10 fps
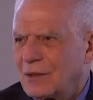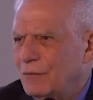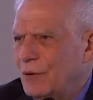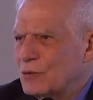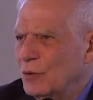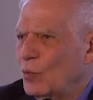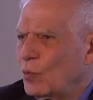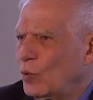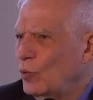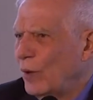If there is no
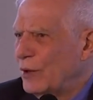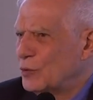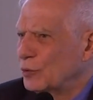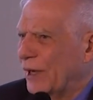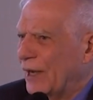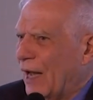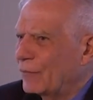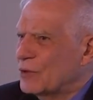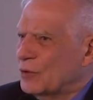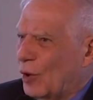war, why should I
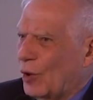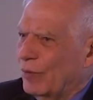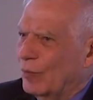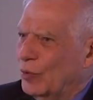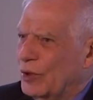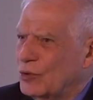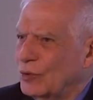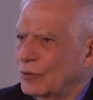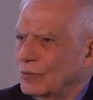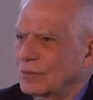have a stock of
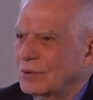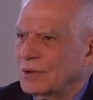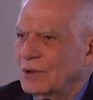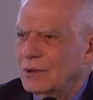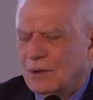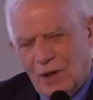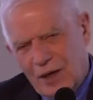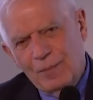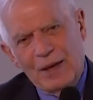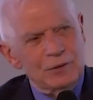ammunition?
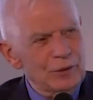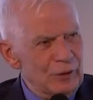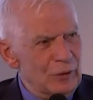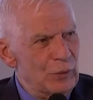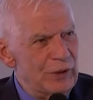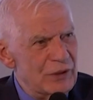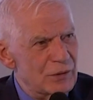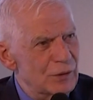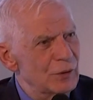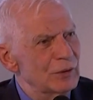I better
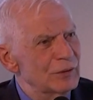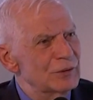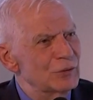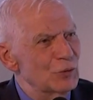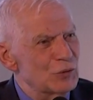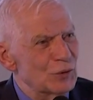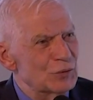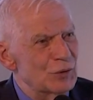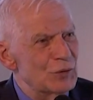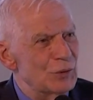increase uh, social
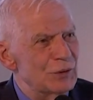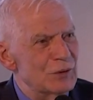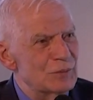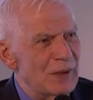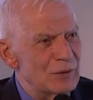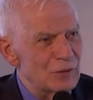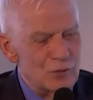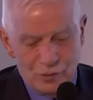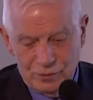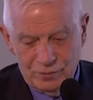security
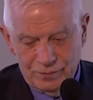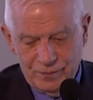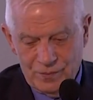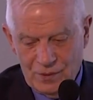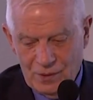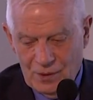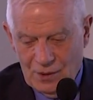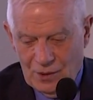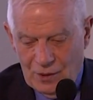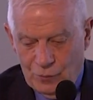expenditure.
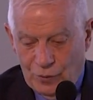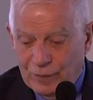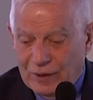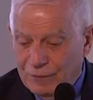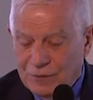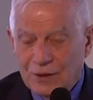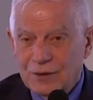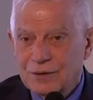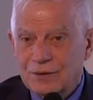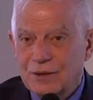We believe
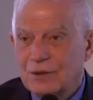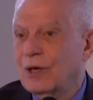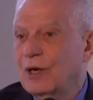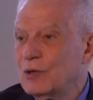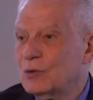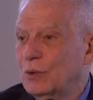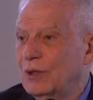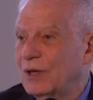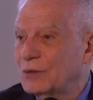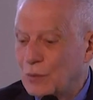that this
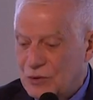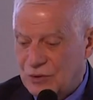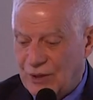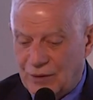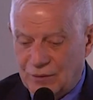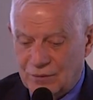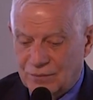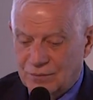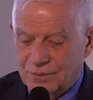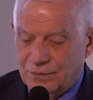history has reached an end,
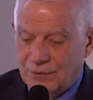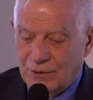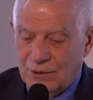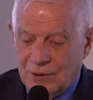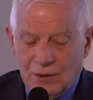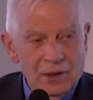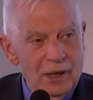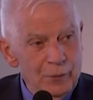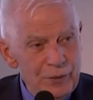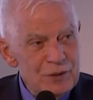
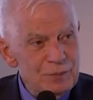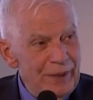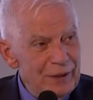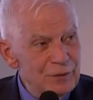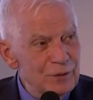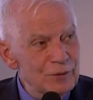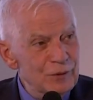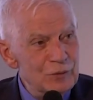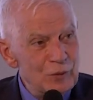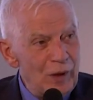and we expected
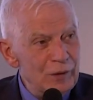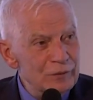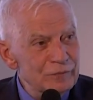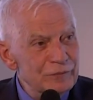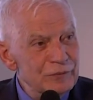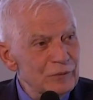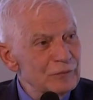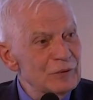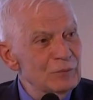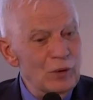the triumph
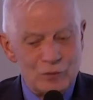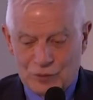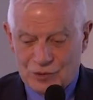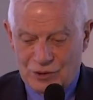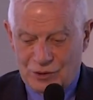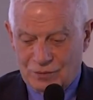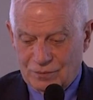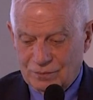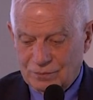of democracy.